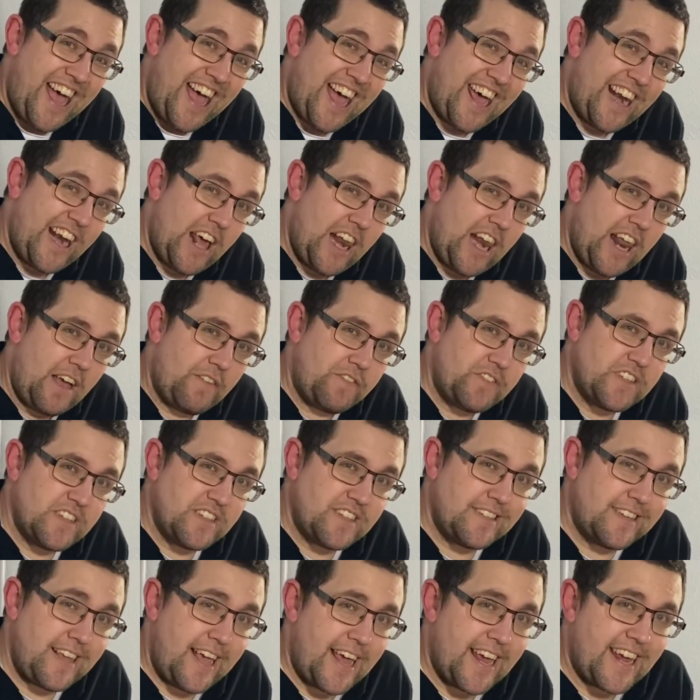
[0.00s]
And I'll have to
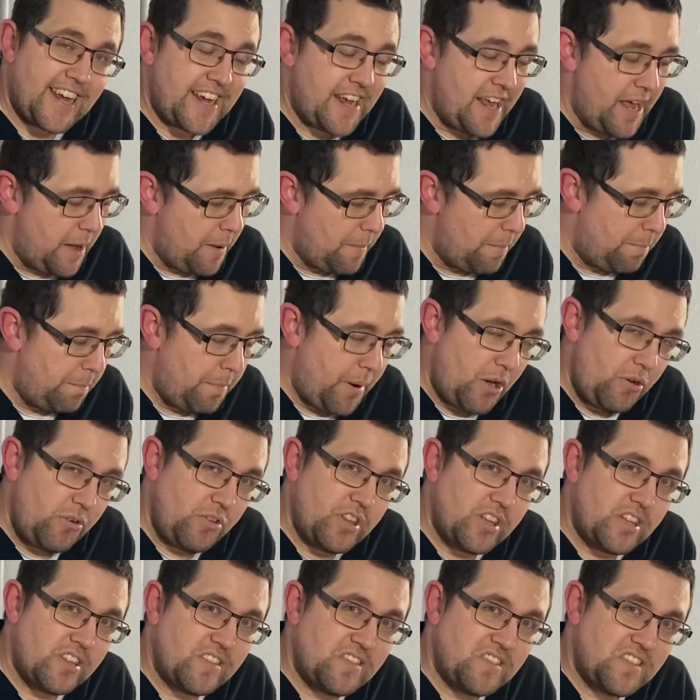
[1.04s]
say,
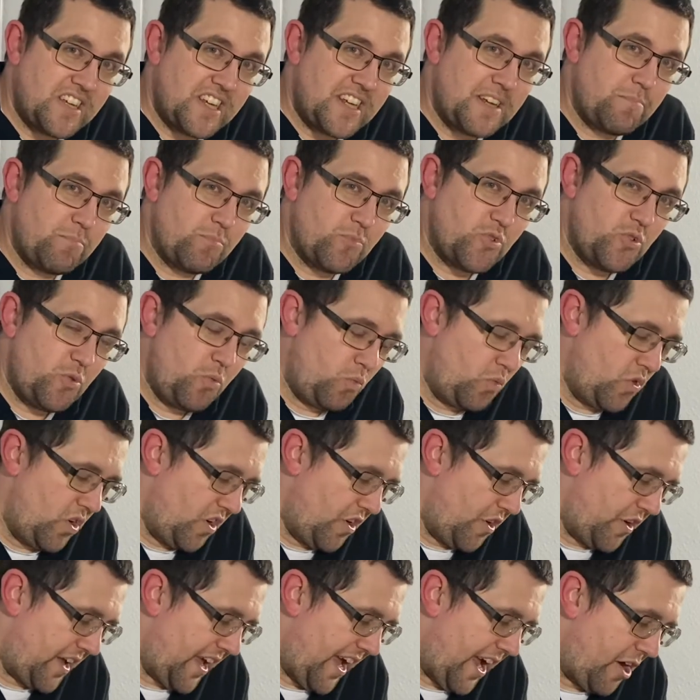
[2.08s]
both seem to
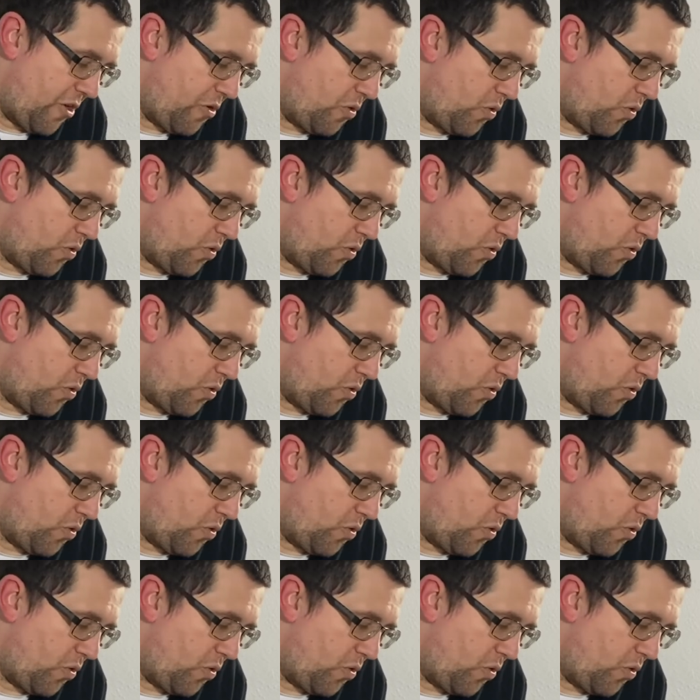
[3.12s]
work out